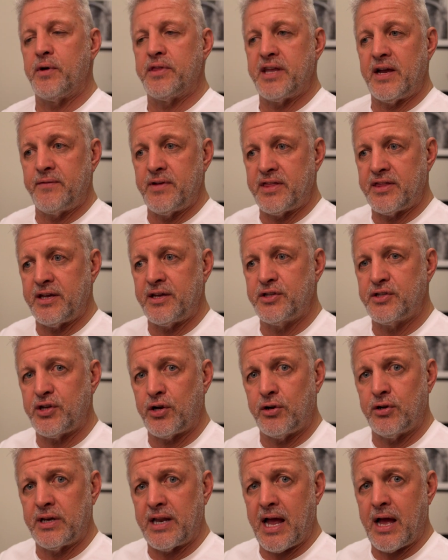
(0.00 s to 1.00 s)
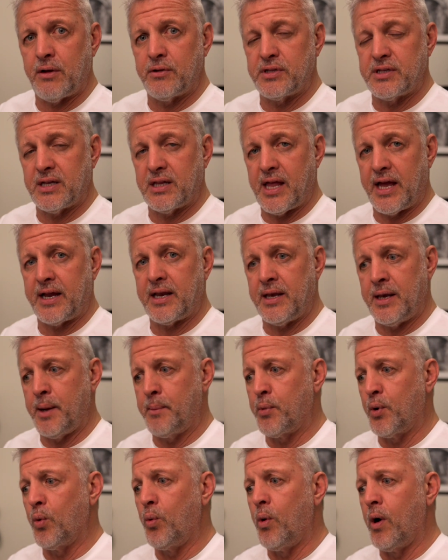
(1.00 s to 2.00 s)
with everything turned down to like
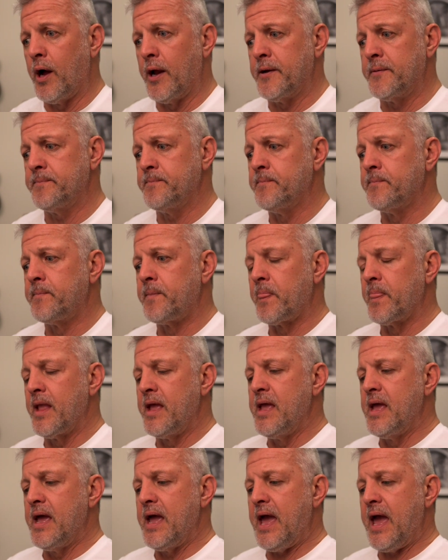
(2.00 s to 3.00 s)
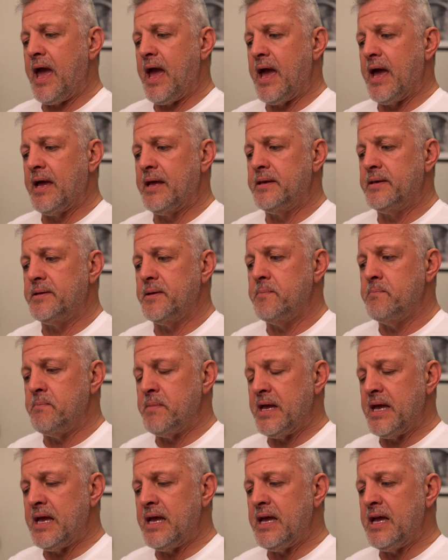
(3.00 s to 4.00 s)
#1, and
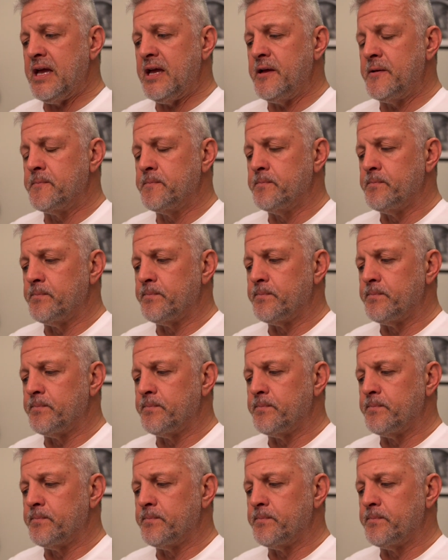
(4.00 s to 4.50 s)
me